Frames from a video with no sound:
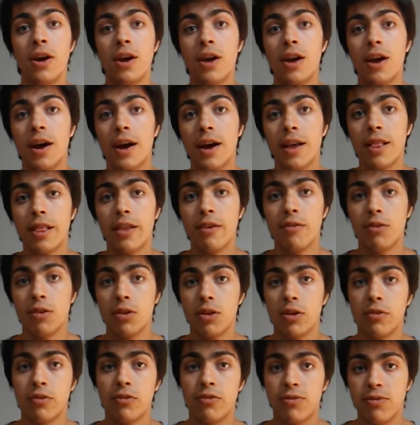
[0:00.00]
a high level
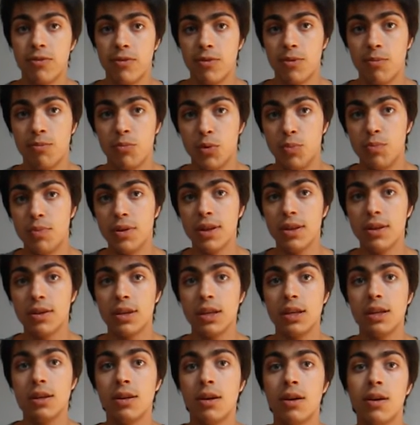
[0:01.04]
of
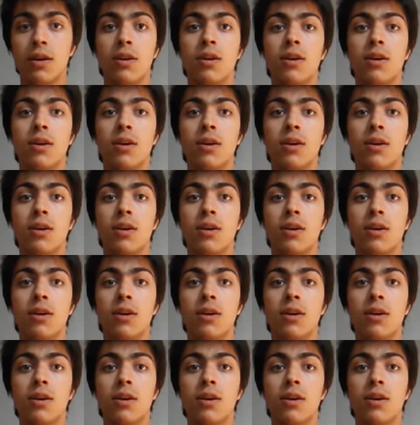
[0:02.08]
mobility,